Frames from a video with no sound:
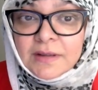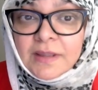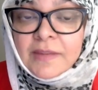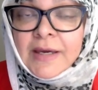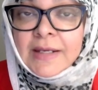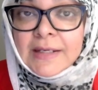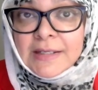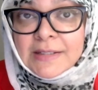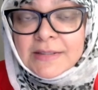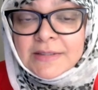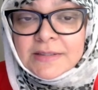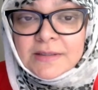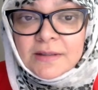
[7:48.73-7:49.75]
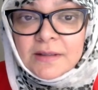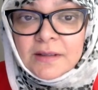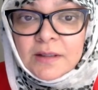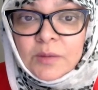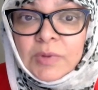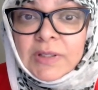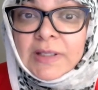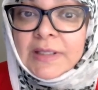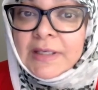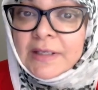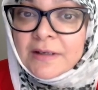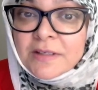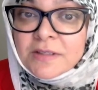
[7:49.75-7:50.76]
That is, will it
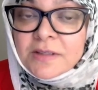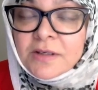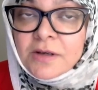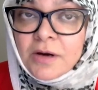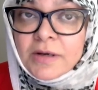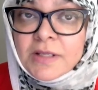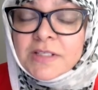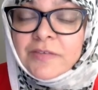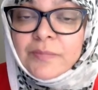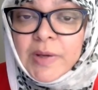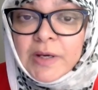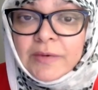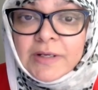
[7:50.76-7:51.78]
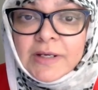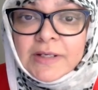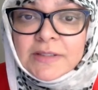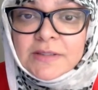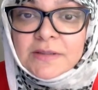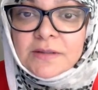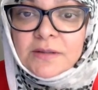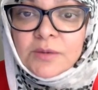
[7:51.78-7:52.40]
lead us to the gardens of paradise